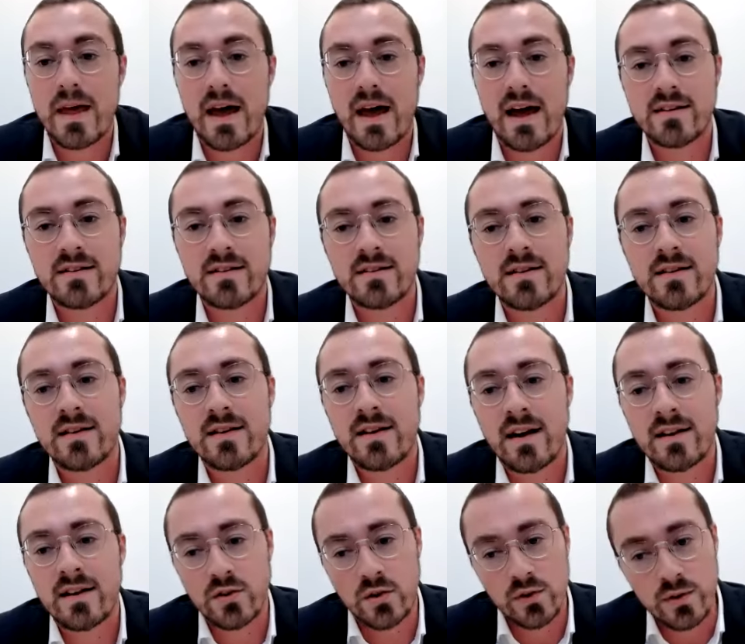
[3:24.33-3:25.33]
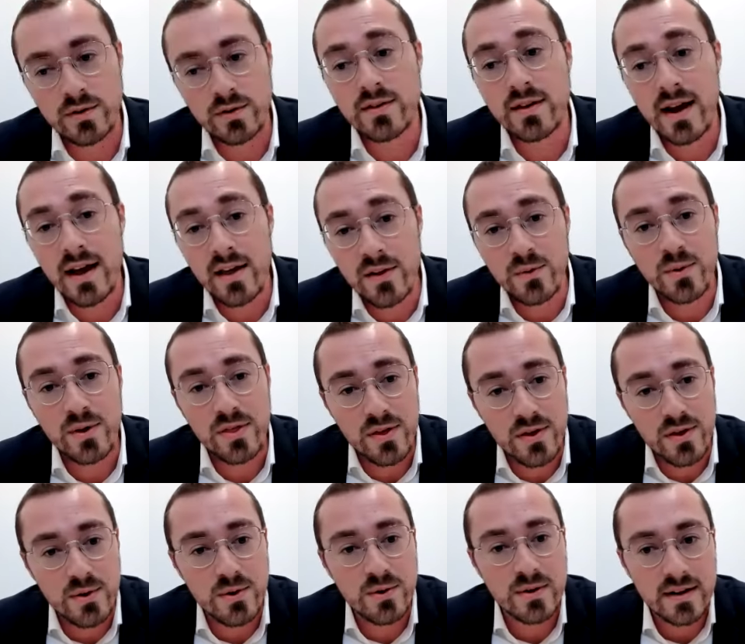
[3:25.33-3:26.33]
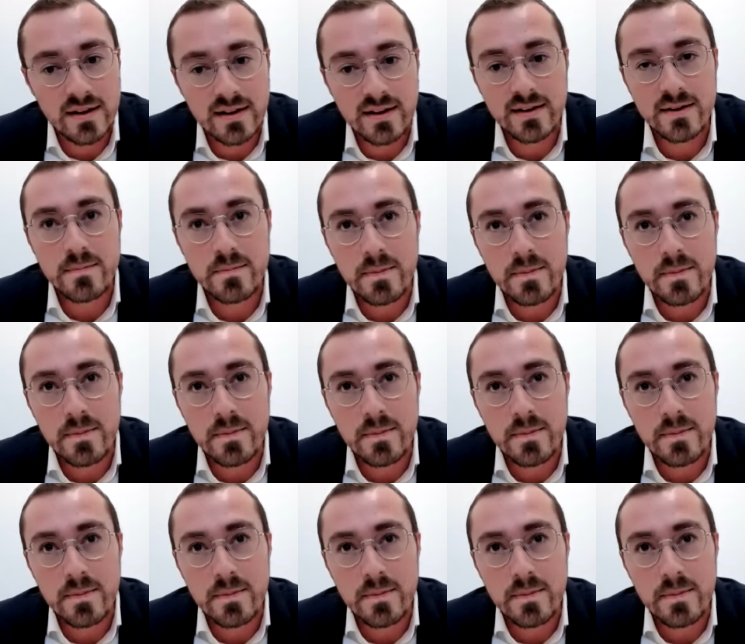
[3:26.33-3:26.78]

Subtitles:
and to learn together with you.